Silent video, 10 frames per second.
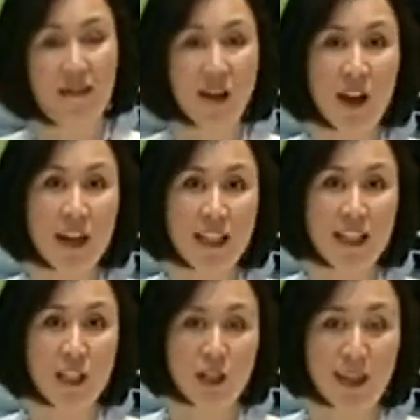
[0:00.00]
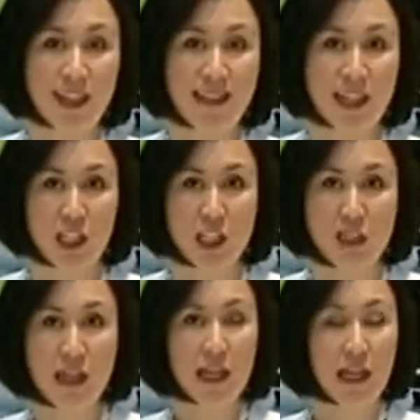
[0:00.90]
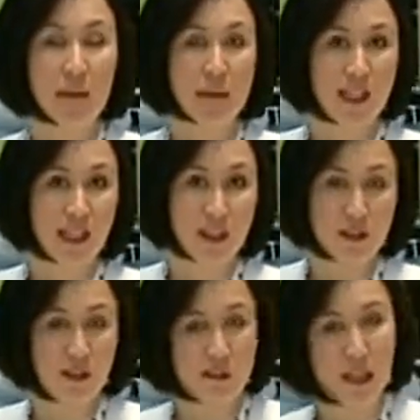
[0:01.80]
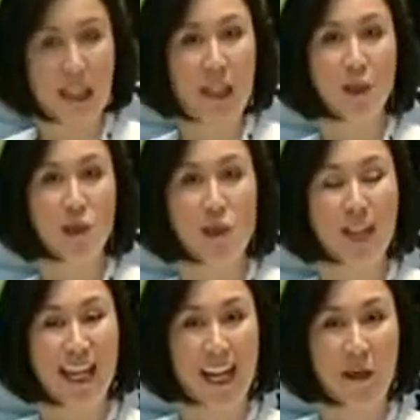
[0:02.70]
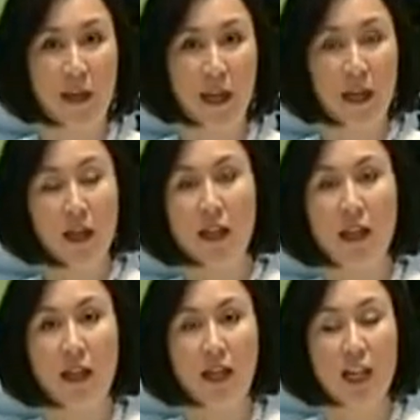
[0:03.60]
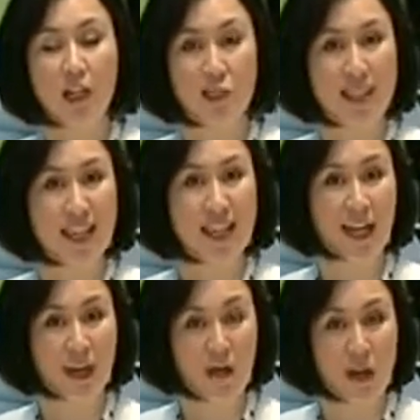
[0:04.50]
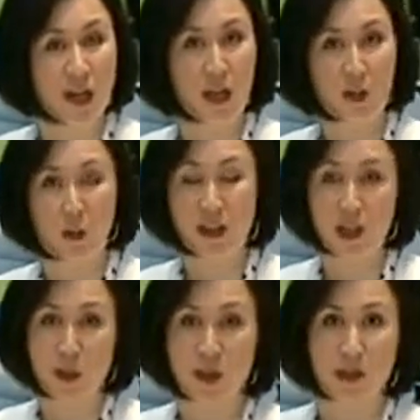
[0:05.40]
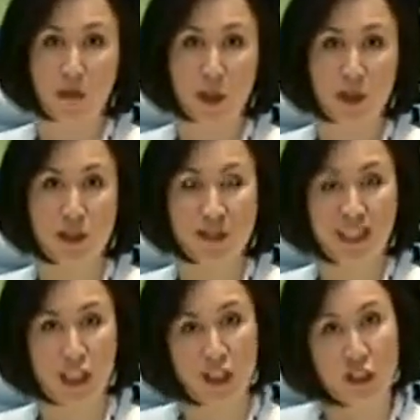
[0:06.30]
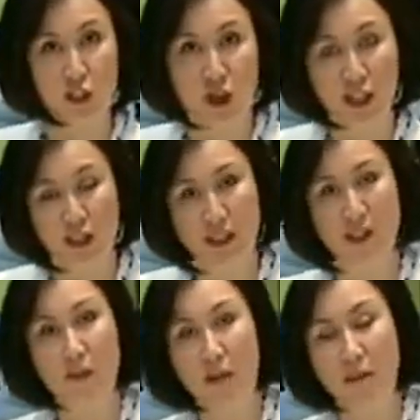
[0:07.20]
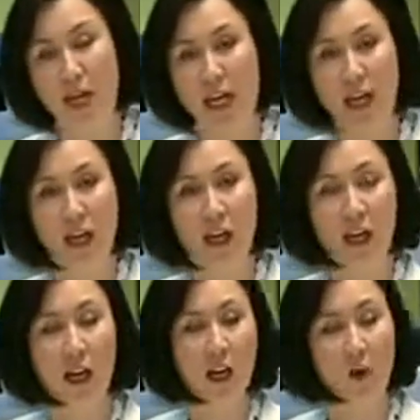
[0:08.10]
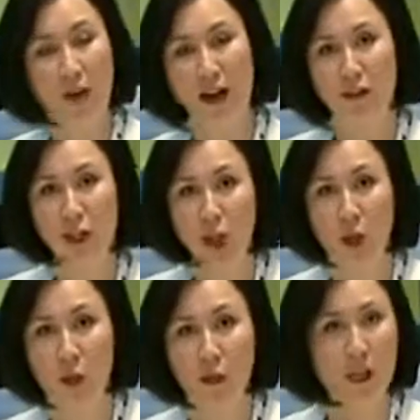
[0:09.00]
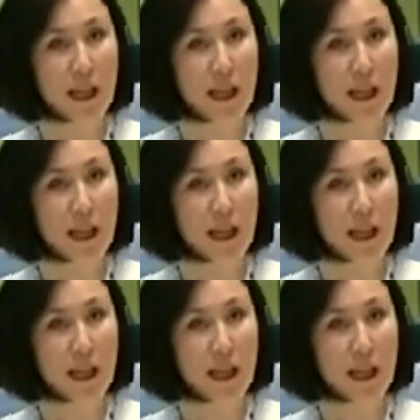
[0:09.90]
It violated US sanctions, in particular sort of money laundering, allowing countries like Iran, where the US imposes sanctions, to try and transfer money around the globe,